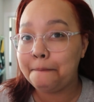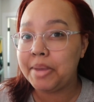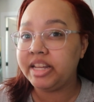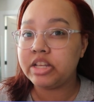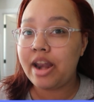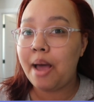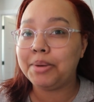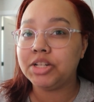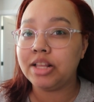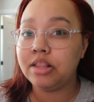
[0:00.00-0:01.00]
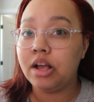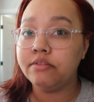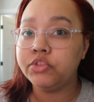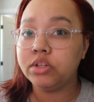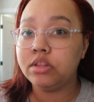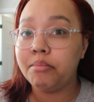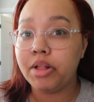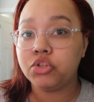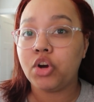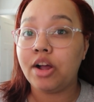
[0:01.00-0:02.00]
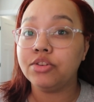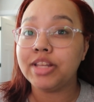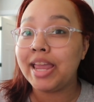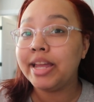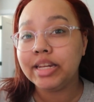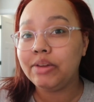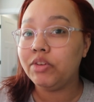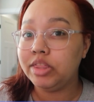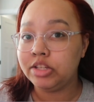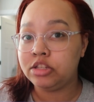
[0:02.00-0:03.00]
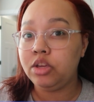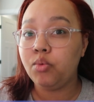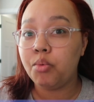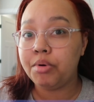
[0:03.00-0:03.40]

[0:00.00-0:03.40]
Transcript: based on how much I loved The Blood Trials and even the sequel